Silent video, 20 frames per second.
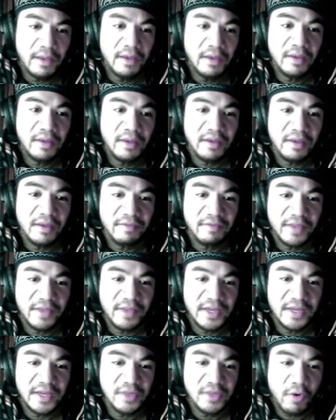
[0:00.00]
If
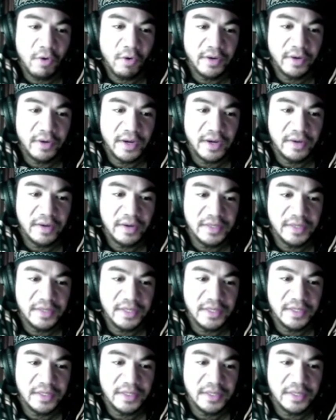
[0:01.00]
these
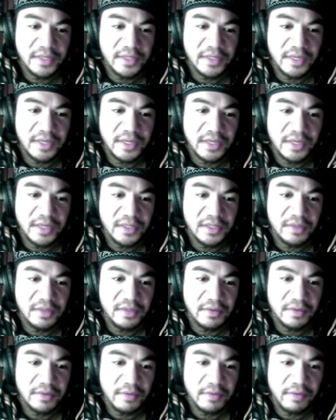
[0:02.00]
ordinances cease
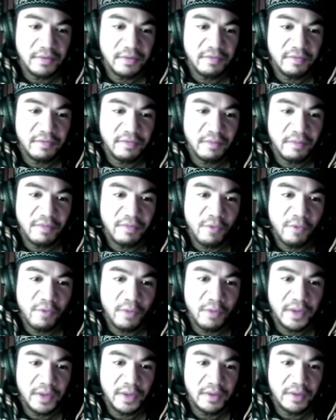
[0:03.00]
from before
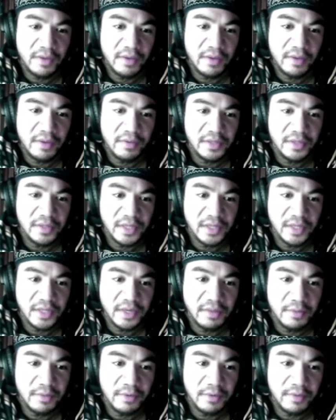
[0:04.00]
me, the sun and the
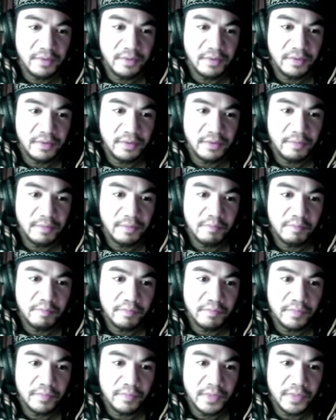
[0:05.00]
moon
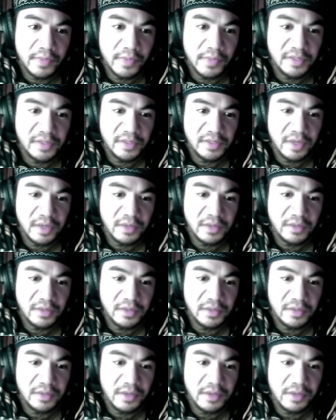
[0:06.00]
and the stars,